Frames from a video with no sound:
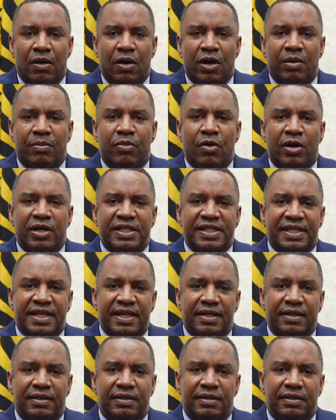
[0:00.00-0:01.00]
On a broader
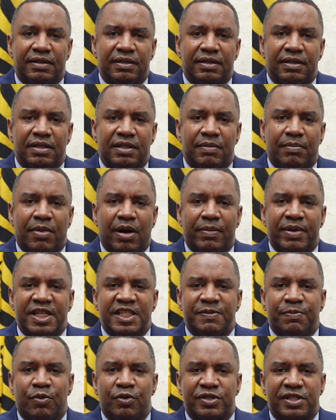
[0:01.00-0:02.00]
scale, the
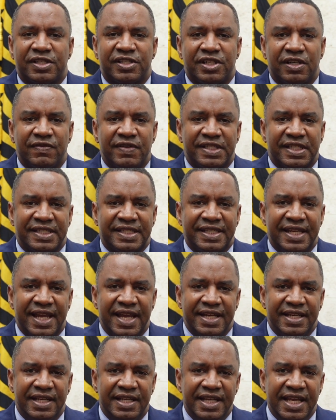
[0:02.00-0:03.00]
Barbados Postal Service is
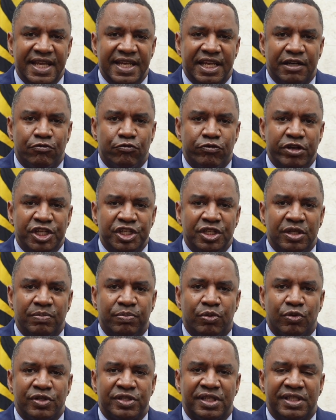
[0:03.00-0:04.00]
taking the lead in regional
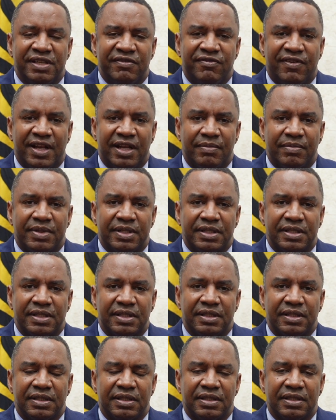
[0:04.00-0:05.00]
postal development.
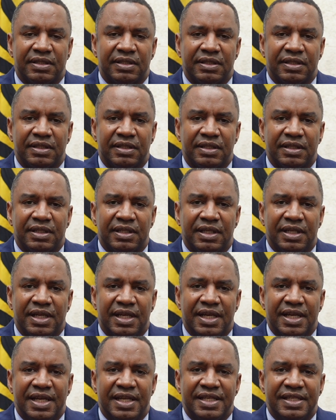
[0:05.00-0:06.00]

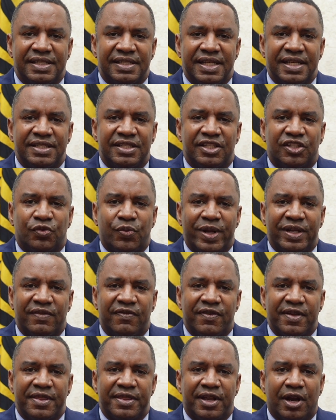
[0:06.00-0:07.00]
Since the
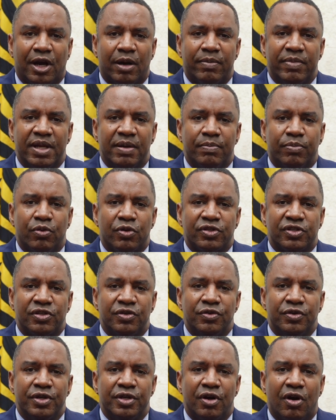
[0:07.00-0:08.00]
25th Caribbean Postal
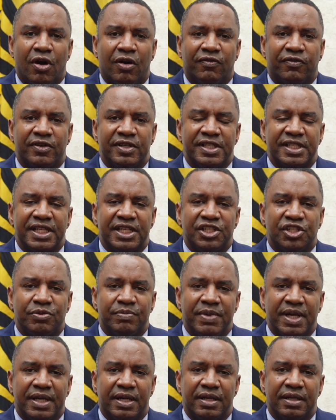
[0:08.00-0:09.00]
Union Conference in
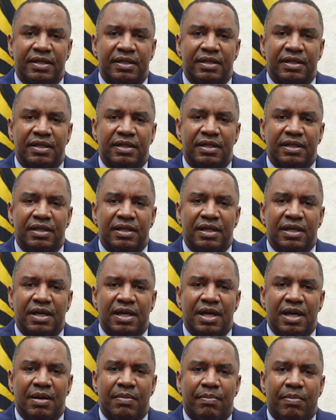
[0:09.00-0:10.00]
Jamaica,
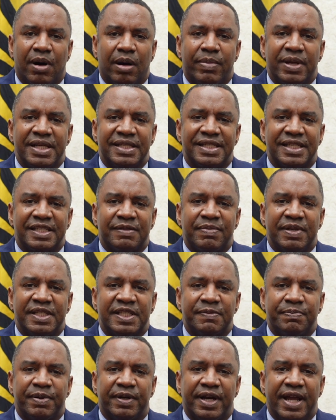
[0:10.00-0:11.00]
Barbados has been
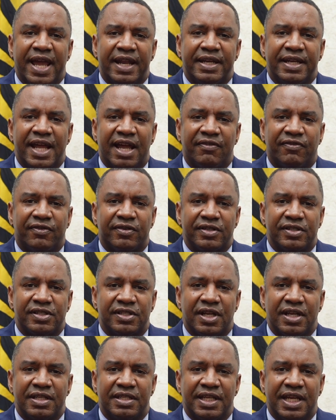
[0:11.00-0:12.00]
spearheading
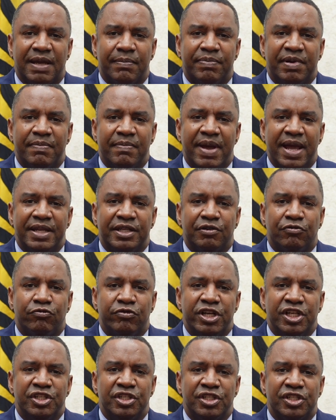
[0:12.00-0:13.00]
efforts to implement the
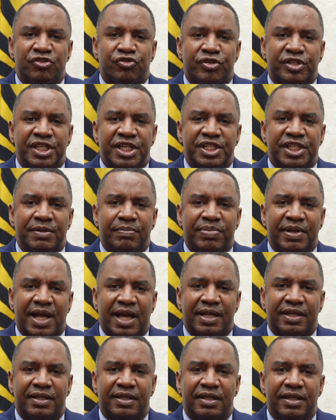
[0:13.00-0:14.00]
Regional Strategic
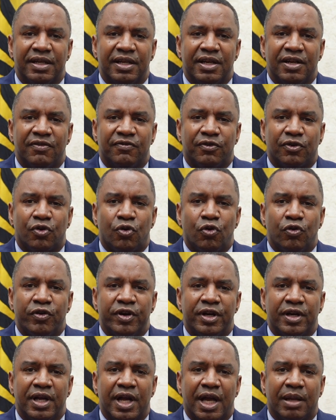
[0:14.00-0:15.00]
Plan for
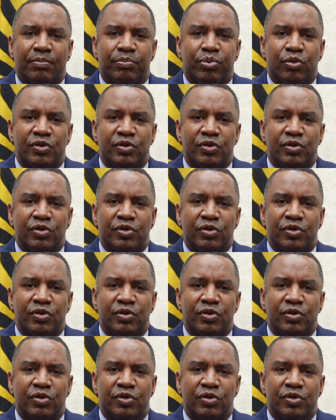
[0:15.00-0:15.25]
Courier and